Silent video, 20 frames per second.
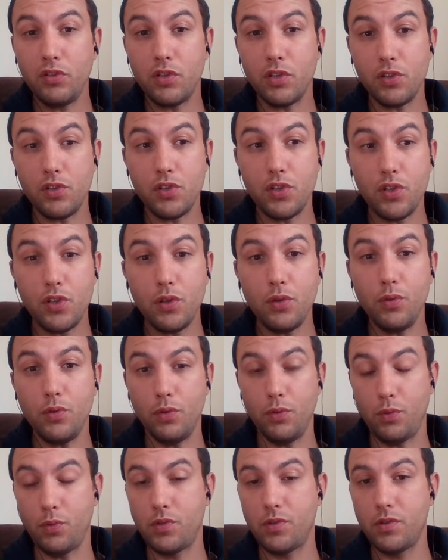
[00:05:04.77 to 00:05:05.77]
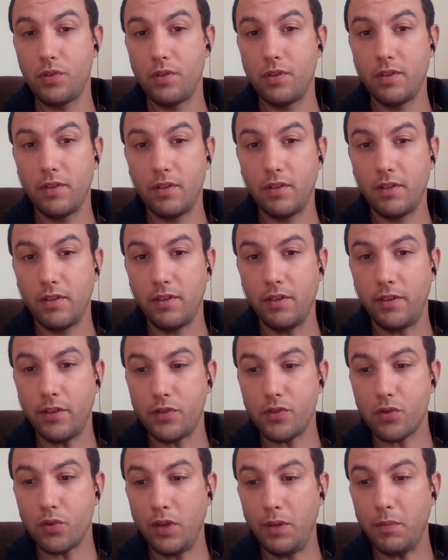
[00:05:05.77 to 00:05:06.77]
to choose the
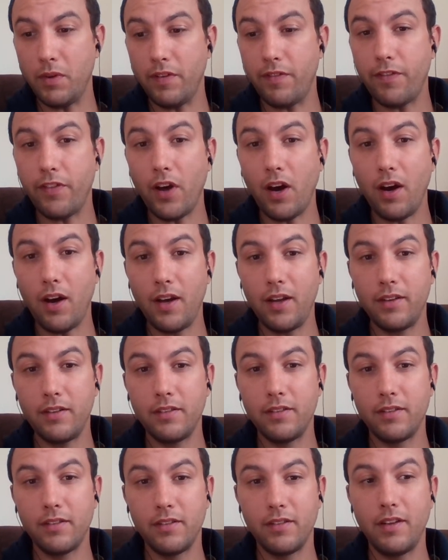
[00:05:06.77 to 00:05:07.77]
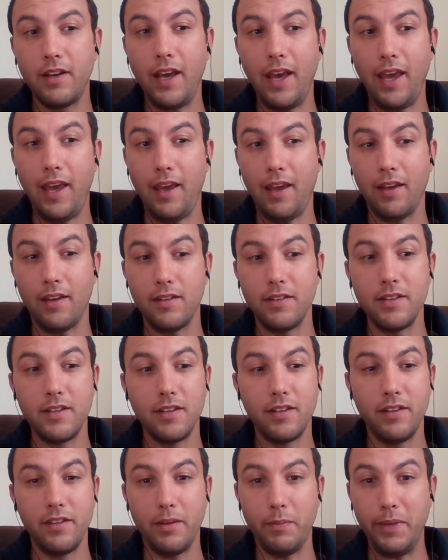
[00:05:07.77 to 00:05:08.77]
stream of thought and
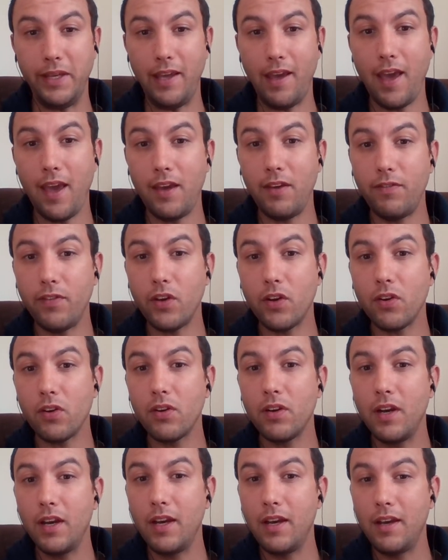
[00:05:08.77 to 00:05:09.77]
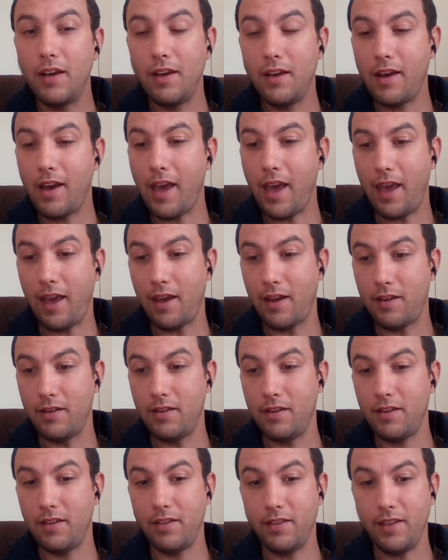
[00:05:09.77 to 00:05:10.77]
the behavior
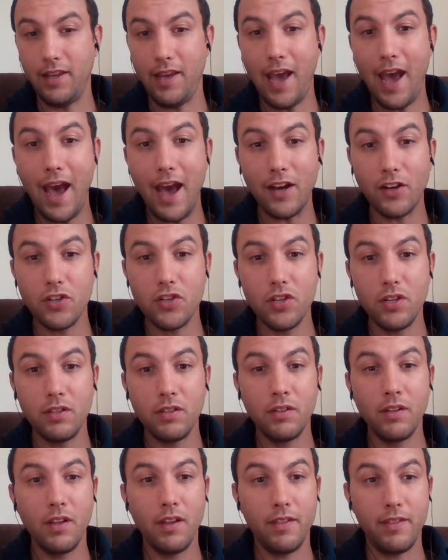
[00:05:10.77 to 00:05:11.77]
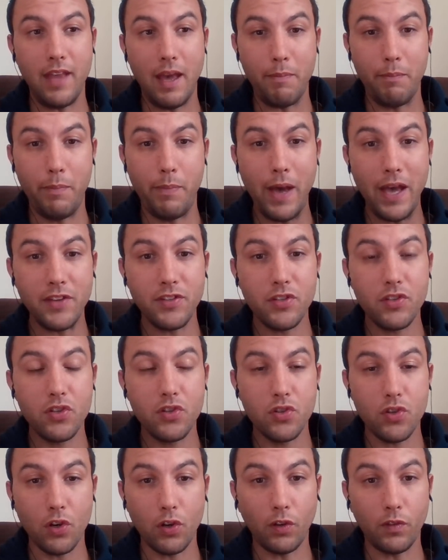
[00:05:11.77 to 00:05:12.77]
and the action that
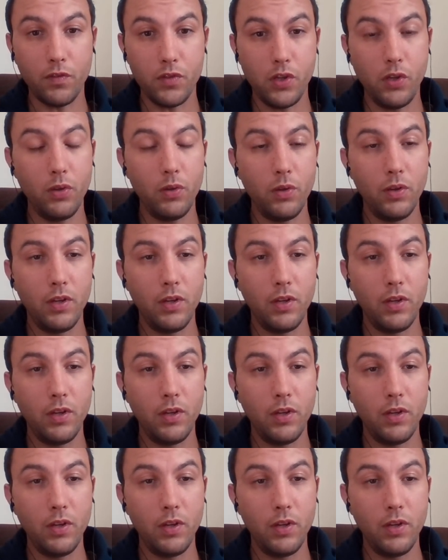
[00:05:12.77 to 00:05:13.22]
best serves you,